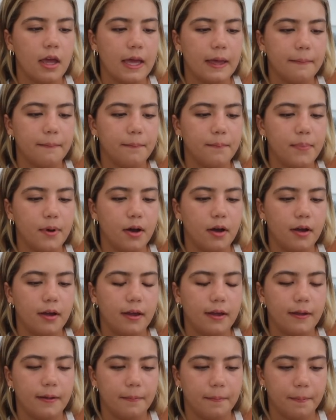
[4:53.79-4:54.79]

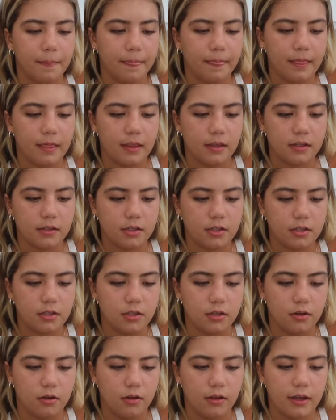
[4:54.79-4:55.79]
But
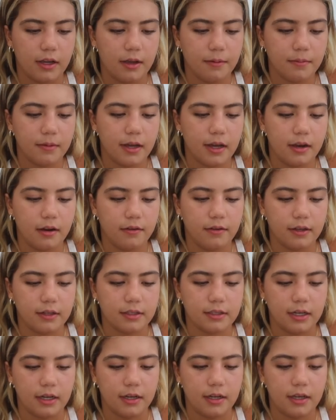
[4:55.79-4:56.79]
still, like, I'm kind of
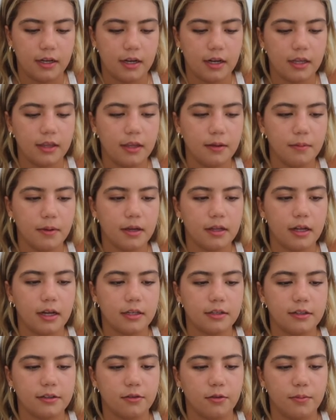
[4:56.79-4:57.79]
excited, and I think my
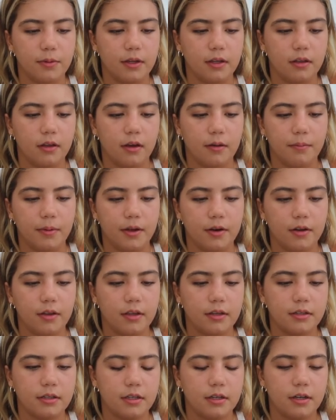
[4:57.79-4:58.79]
classes will be a lot better
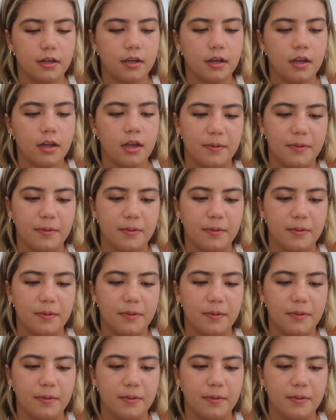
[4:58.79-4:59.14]
this year.